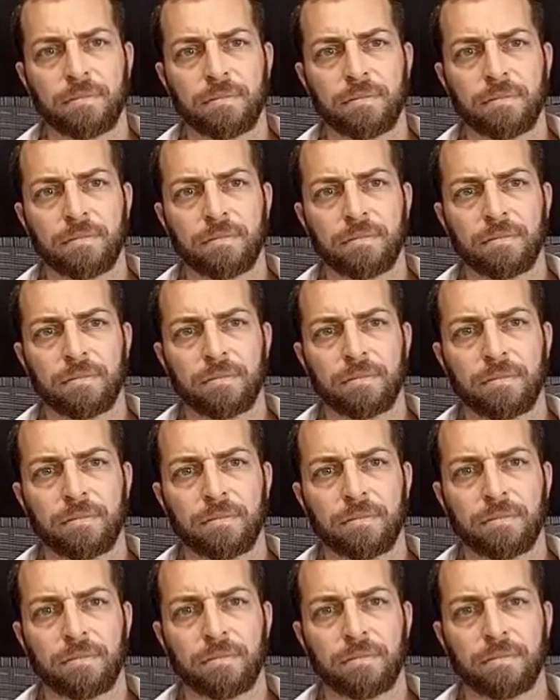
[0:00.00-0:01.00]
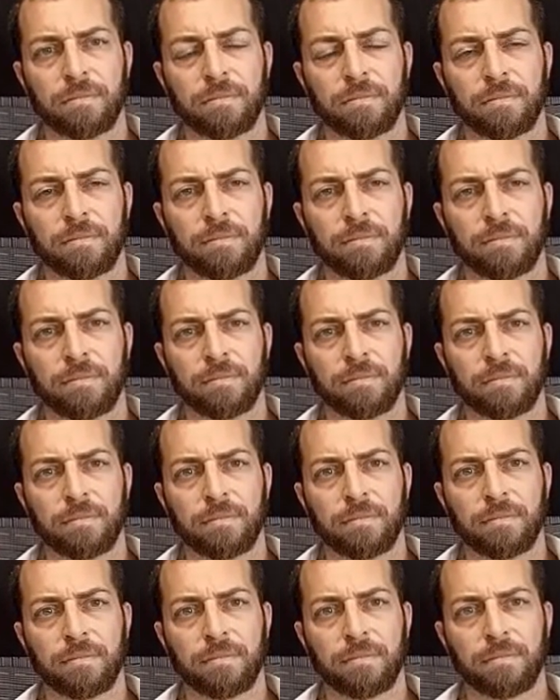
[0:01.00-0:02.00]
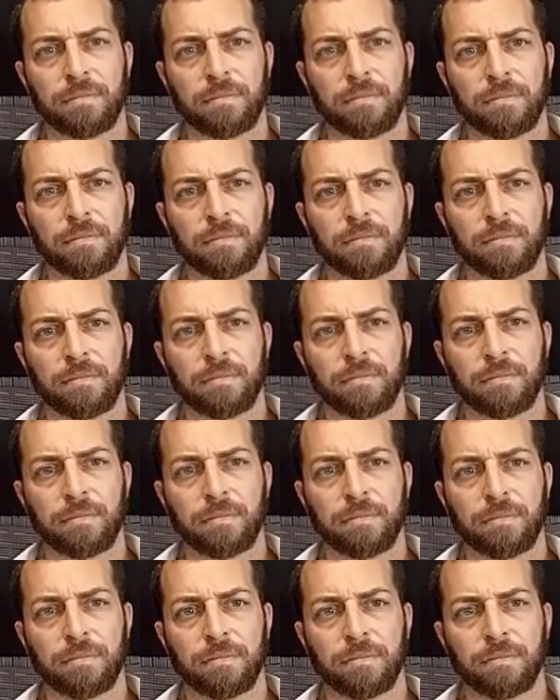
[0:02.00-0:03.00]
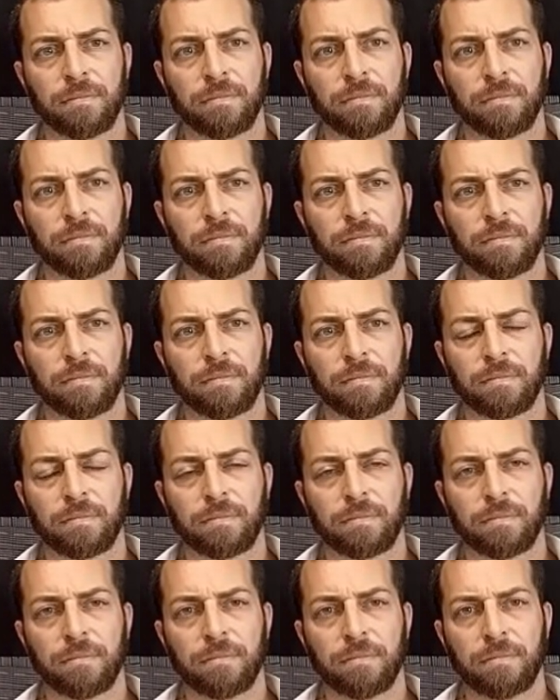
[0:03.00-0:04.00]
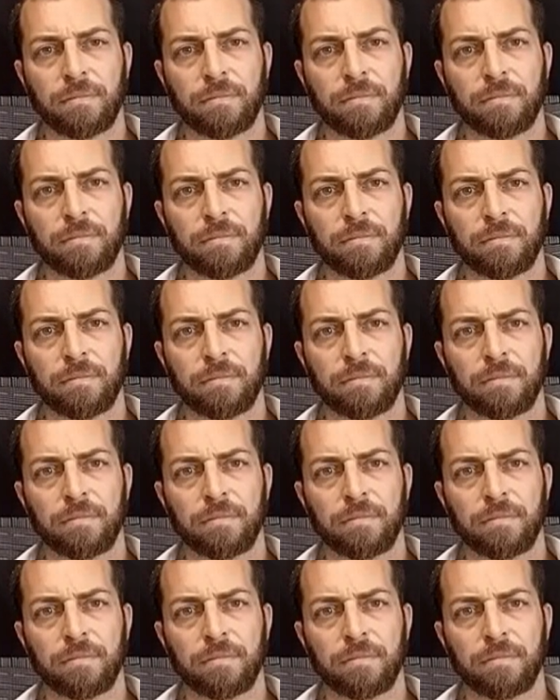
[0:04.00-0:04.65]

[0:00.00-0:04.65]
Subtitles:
No words are spoken by the person on screen.